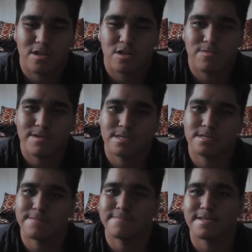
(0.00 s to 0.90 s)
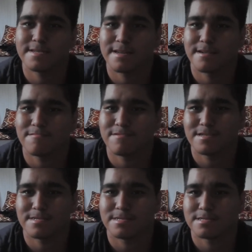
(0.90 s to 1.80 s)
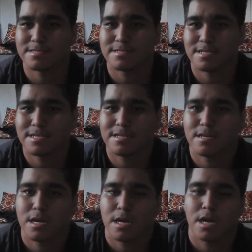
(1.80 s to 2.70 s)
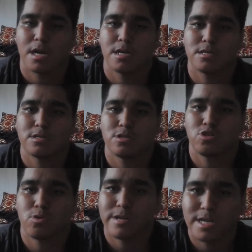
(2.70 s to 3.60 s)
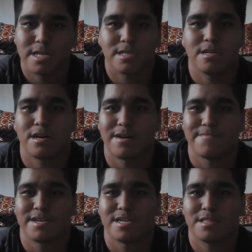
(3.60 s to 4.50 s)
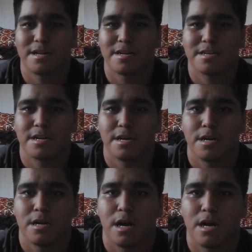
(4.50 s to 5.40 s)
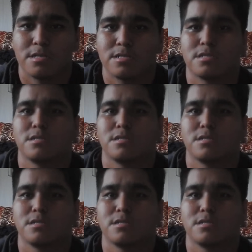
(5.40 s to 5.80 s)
doing something that I want to succeed is joining in the army. I